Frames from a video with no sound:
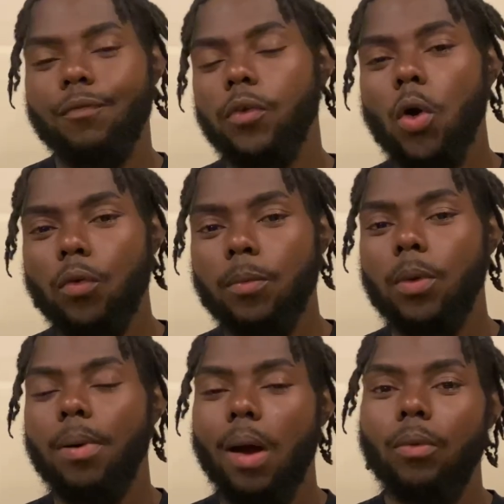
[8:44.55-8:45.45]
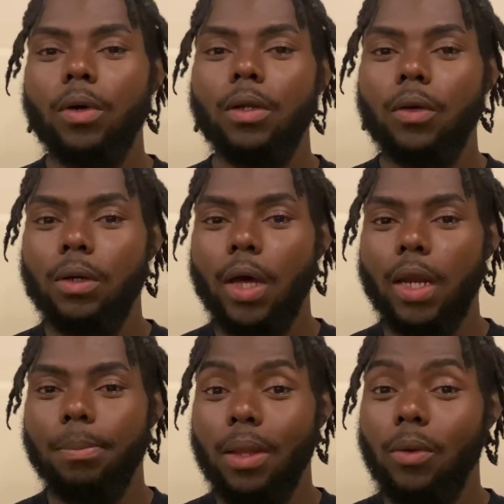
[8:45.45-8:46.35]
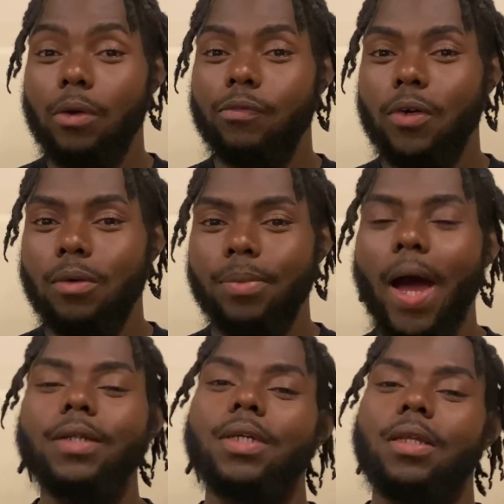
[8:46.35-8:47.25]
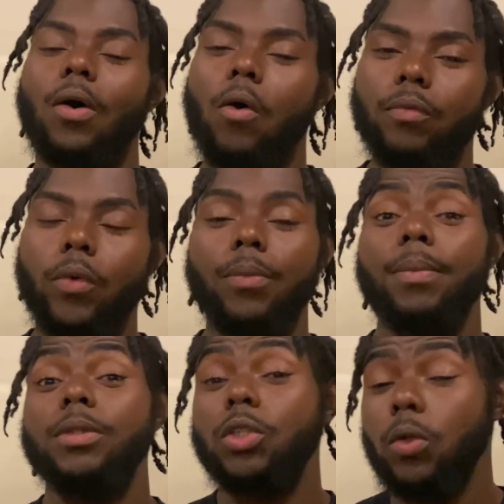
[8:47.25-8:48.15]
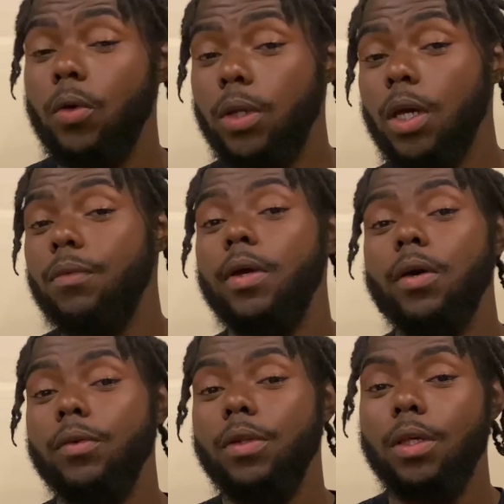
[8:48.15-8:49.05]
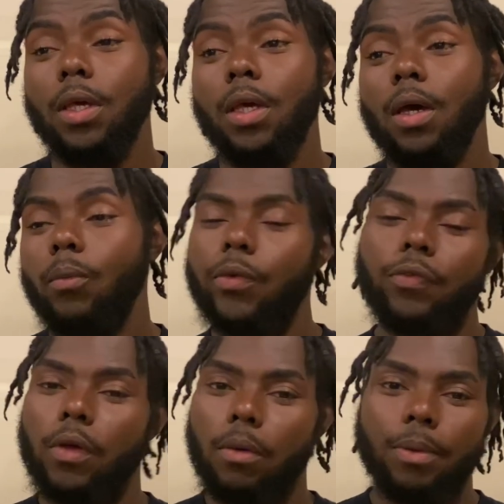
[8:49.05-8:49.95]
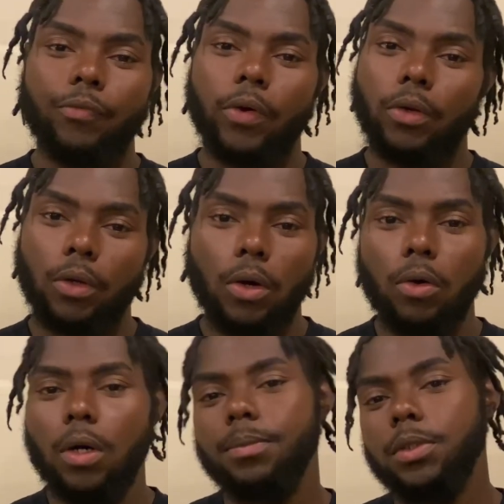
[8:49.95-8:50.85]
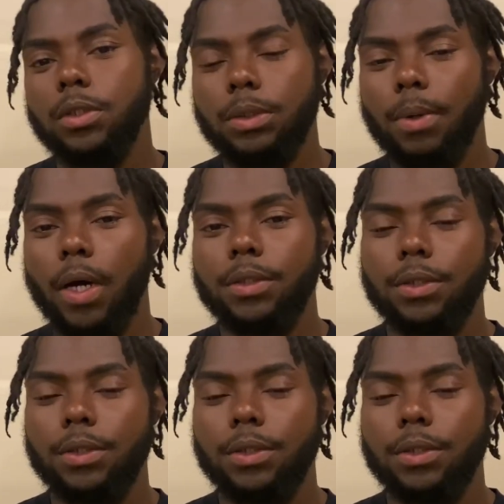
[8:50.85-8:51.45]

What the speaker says: A few of them will probably want to learn how to play on their phone, but I say the overwhelming majority of the elderly will still prefer to go up to the spots,